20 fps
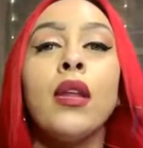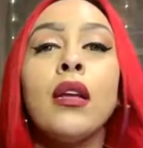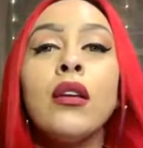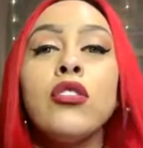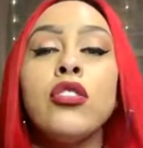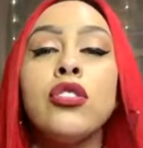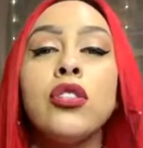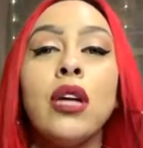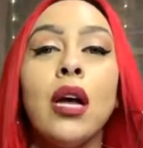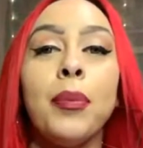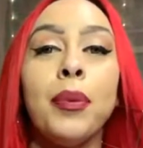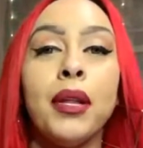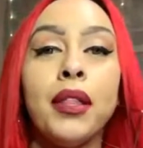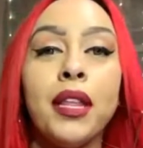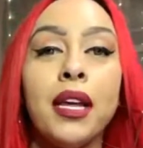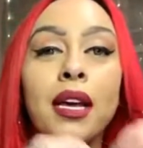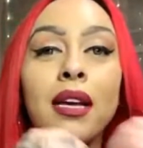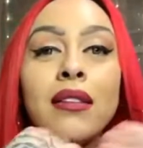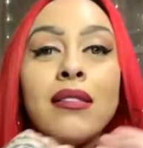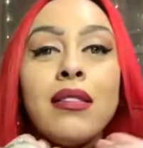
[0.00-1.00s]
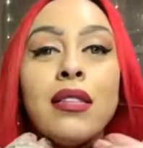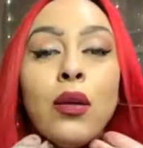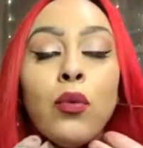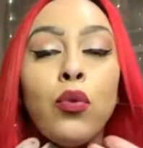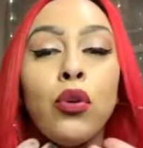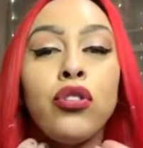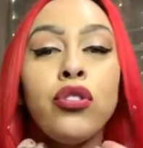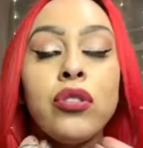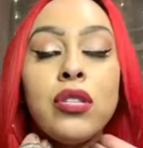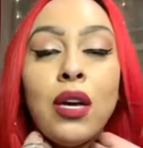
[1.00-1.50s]
just a couple of things, and then
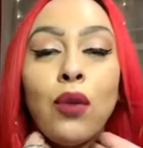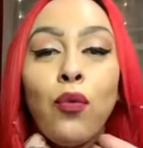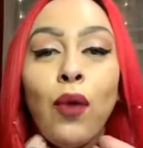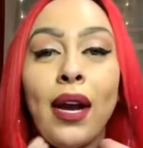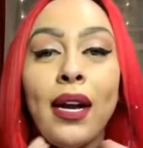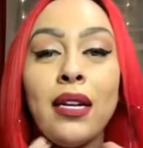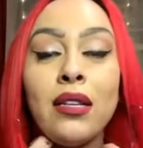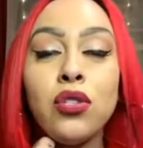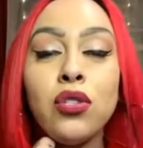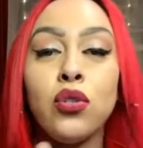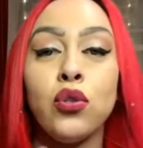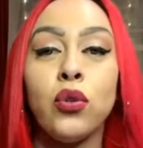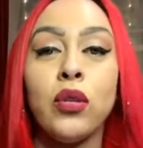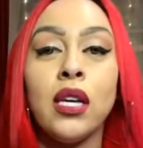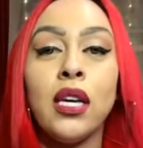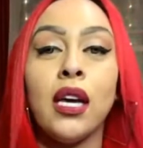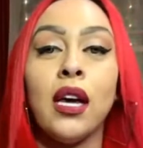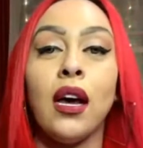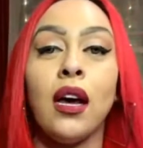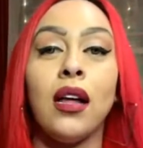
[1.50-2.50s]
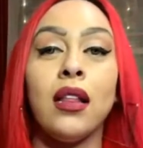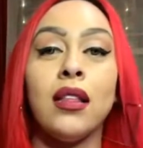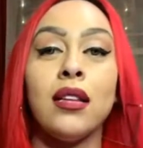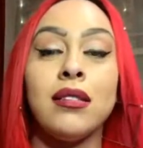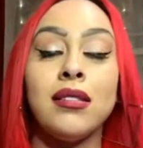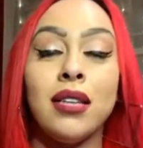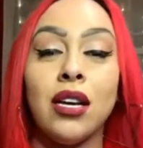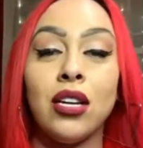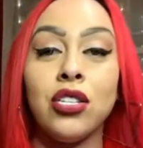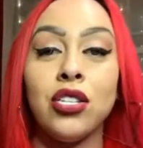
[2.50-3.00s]
we'll just get right into the
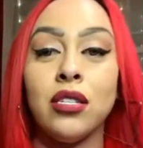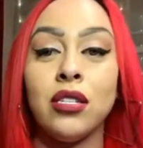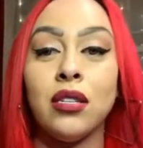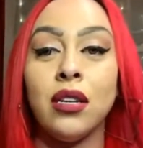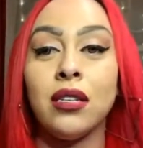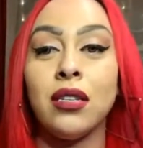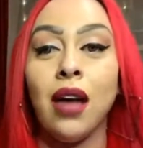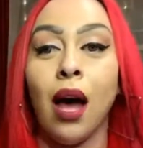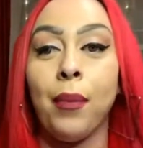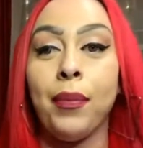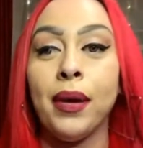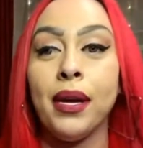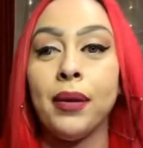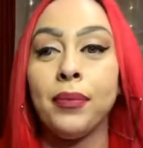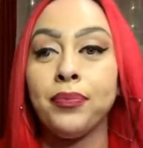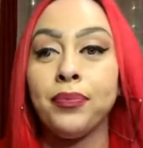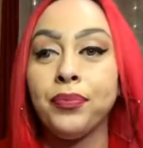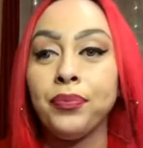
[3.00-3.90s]
session, the topic.